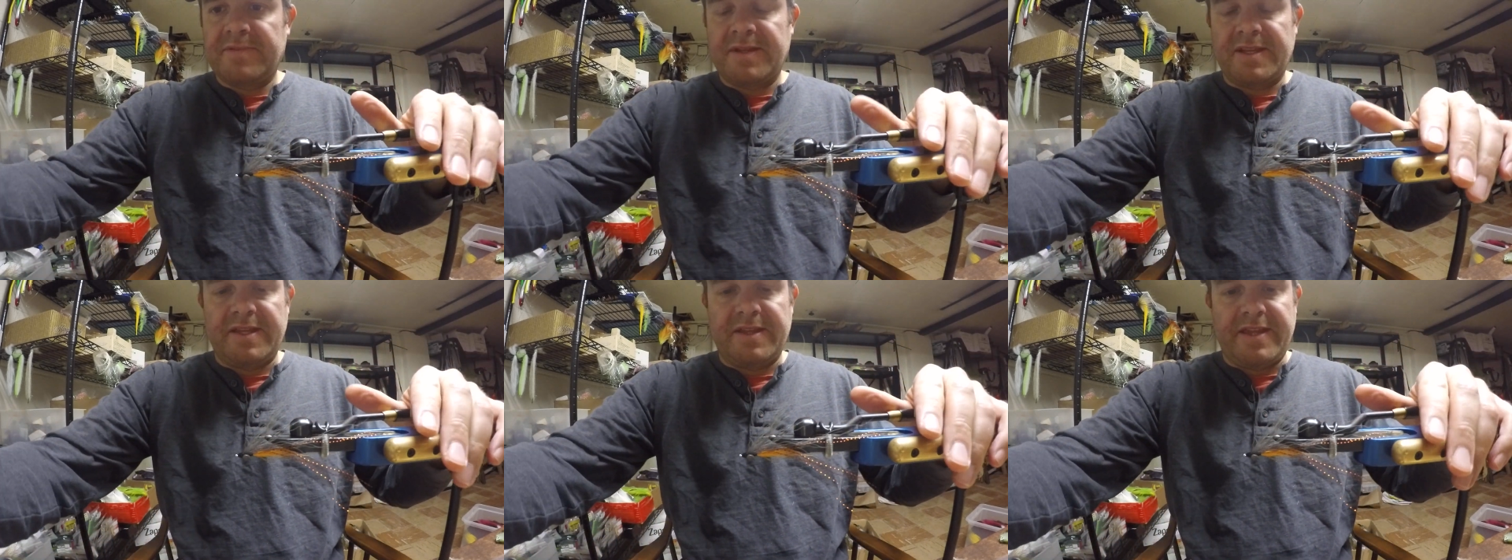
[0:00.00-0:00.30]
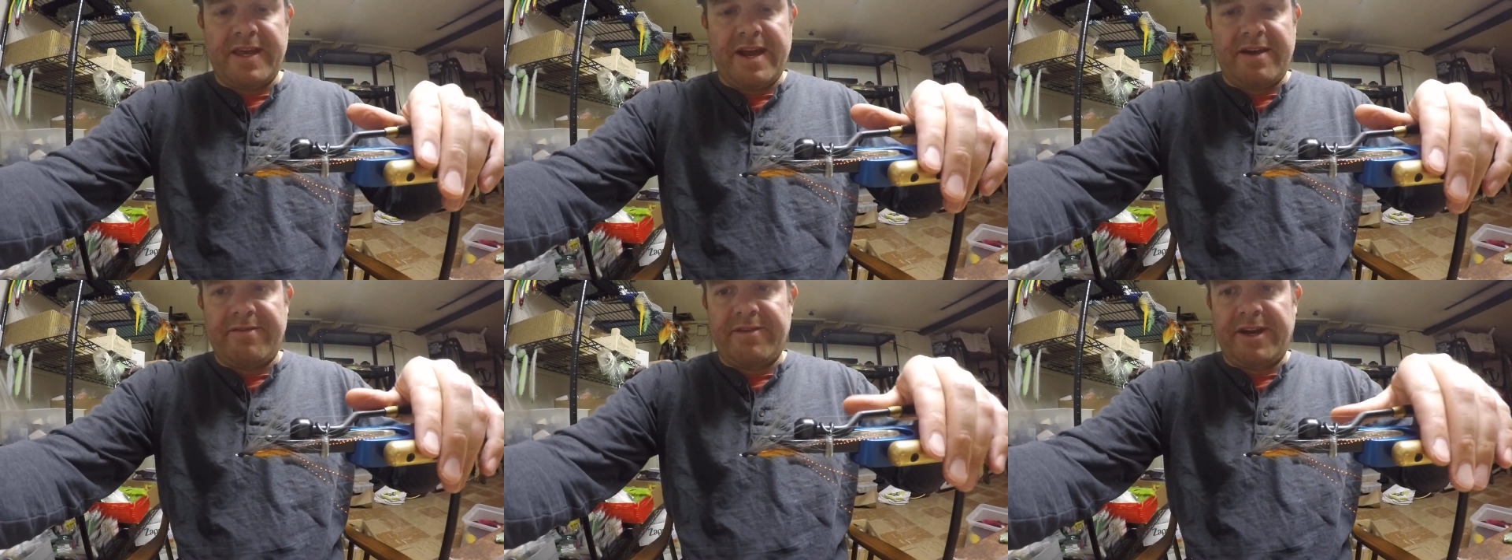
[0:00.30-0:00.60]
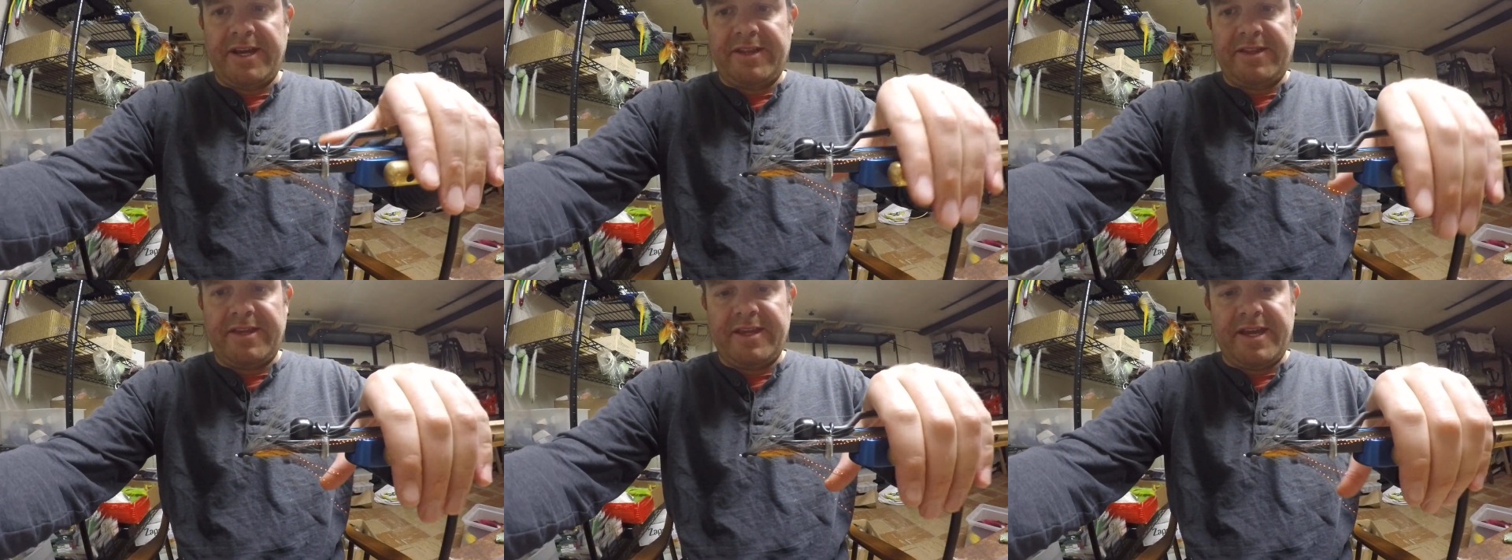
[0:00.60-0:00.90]
That
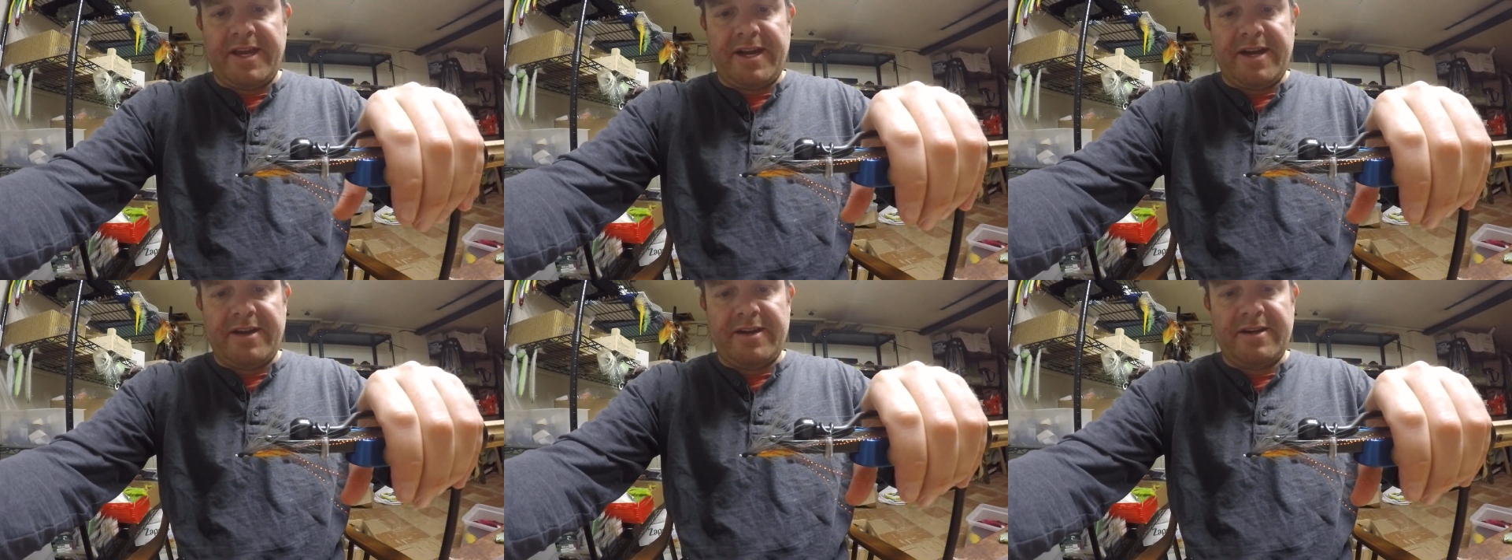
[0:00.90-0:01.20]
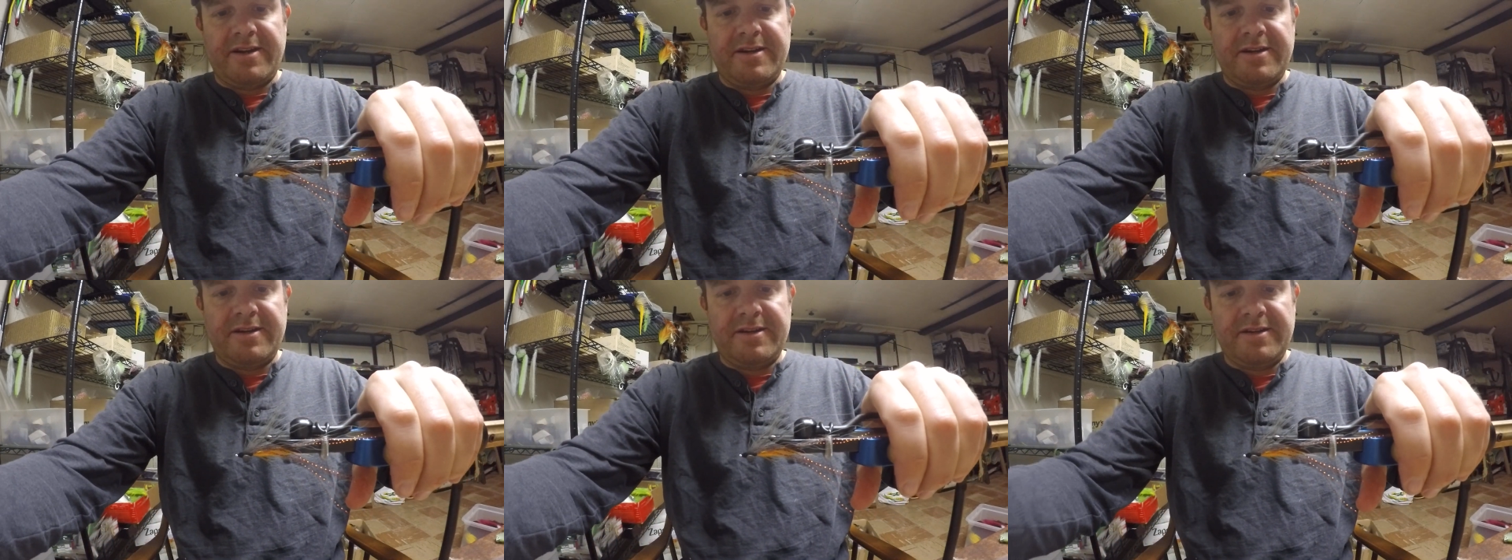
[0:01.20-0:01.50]
right there